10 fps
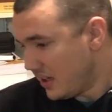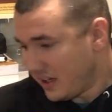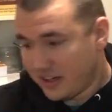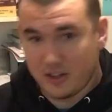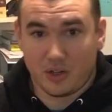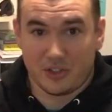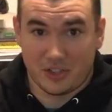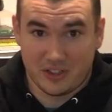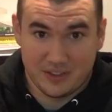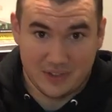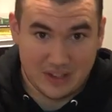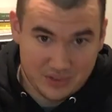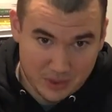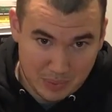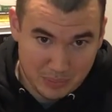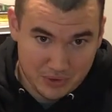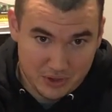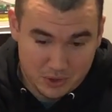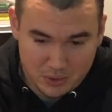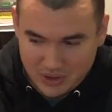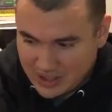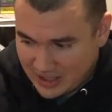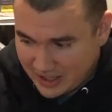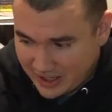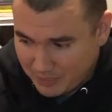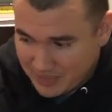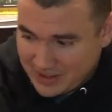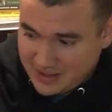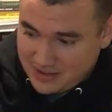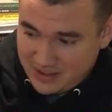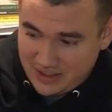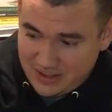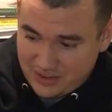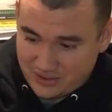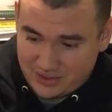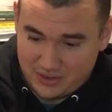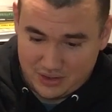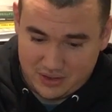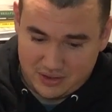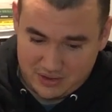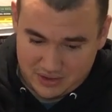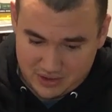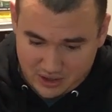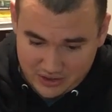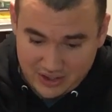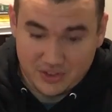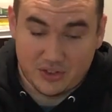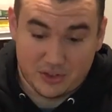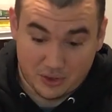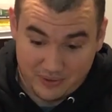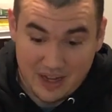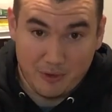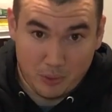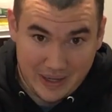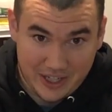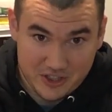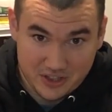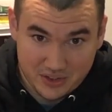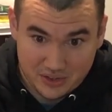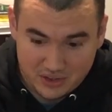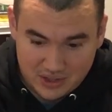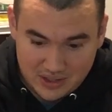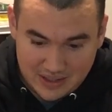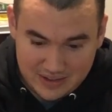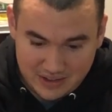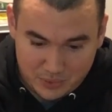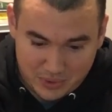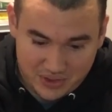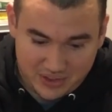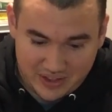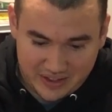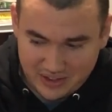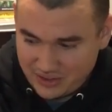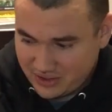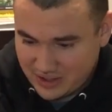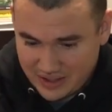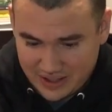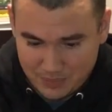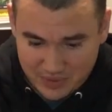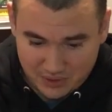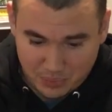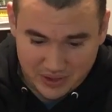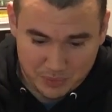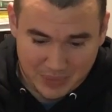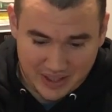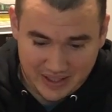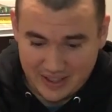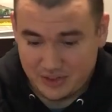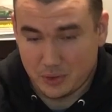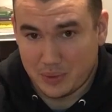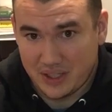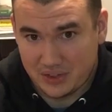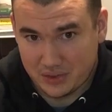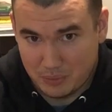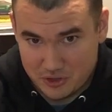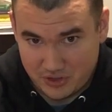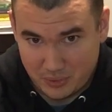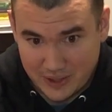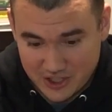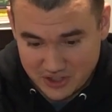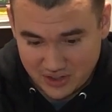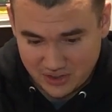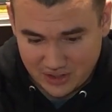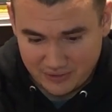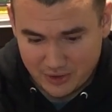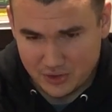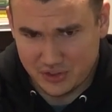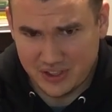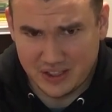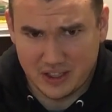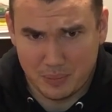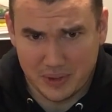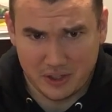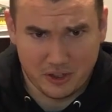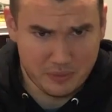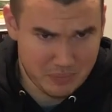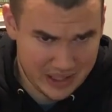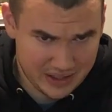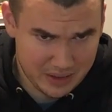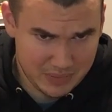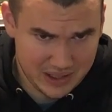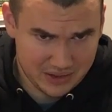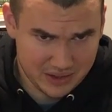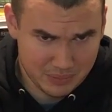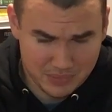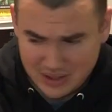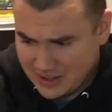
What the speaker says: Another alternative that I've seen people do, these are these survival rations. And these were designed, this one is by SOS Emergency Rations. I've also seen a company called Mayday make them.